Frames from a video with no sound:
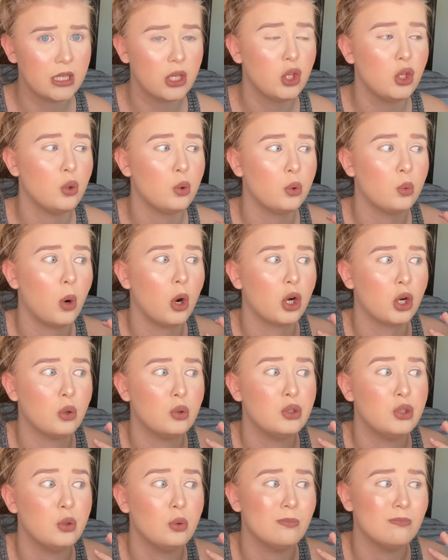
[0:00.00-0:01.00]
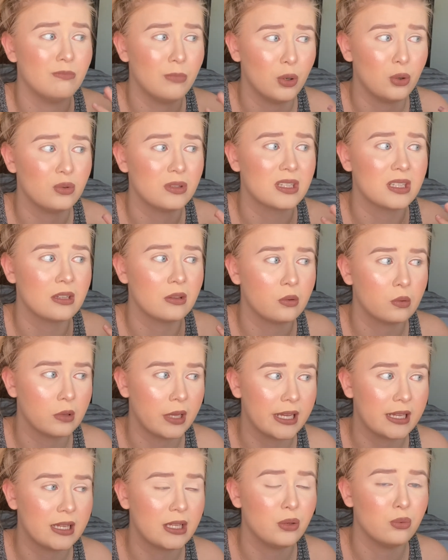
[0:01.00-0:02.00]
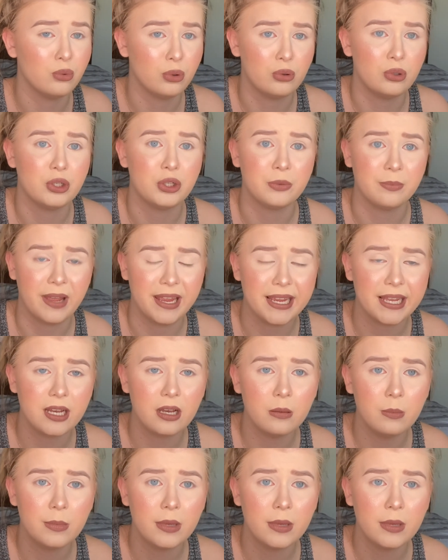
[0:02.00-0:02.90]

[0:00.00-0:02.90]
you are going to most likely ruin your makeup.